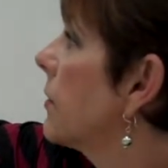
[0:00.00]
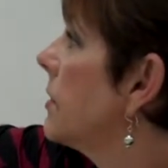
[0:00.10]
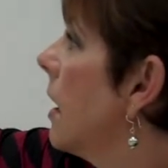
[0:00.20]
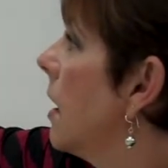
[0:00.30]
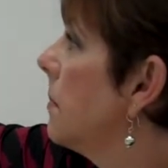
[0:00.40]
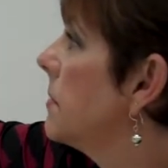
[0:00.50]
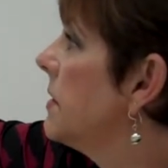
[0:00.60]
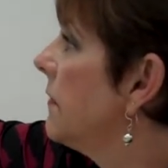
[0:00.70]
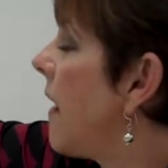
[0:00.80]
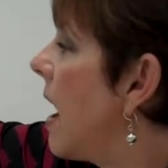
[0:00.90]
Dumb,
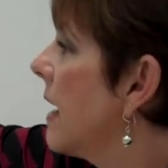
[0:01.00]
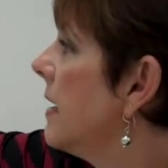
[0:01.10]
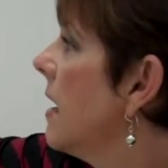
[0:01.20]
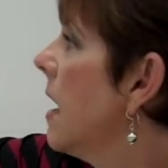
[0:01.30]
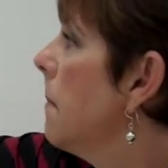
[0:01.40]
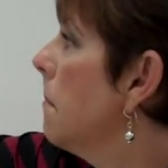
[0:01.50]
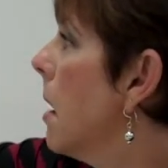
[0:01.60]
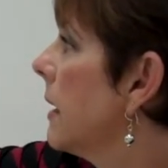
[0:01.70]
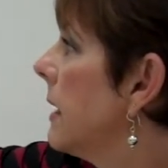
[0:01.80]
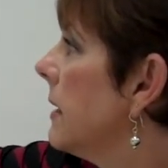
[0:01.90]
divide,
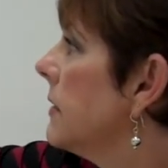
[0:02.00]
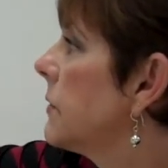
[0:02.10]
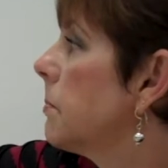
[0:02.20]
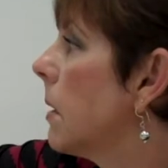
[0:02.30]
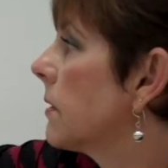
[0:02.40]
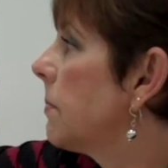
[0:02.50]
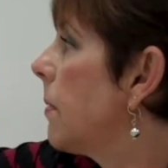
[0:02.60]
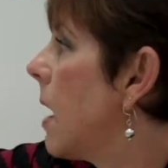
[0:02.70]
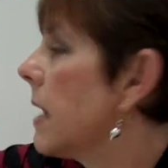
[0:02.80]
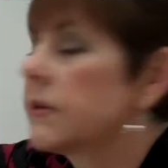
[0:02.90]
monkeys,
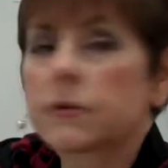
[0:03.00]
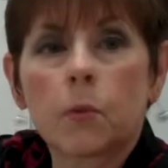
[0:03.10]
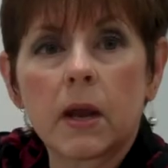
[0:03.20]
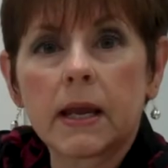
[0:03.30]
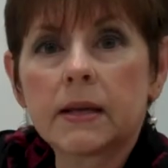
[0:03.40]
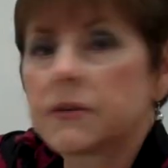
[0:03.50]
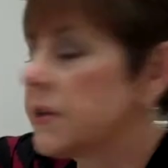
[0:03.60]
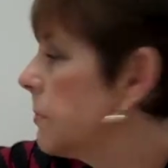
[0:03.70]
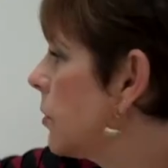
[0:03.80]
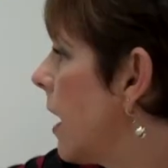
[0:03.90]
multiply, swing,
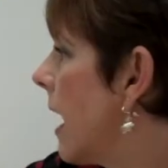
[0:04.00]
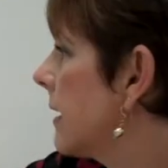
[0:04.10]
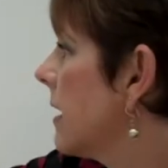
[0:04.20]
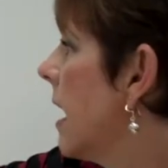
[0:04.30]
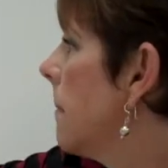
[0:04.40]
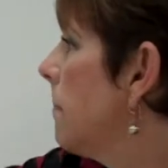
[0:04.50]
subtract,